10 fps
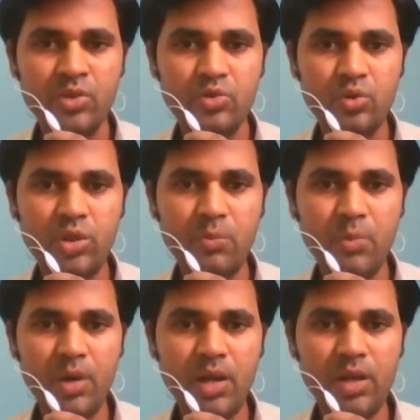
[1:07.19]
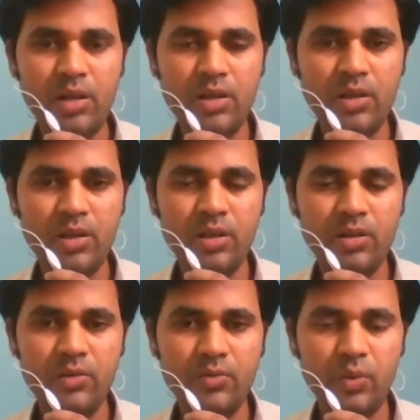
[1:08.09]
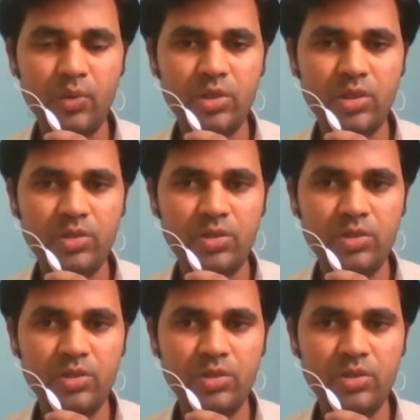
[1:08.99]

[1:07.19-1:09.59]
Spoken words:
So the male, for the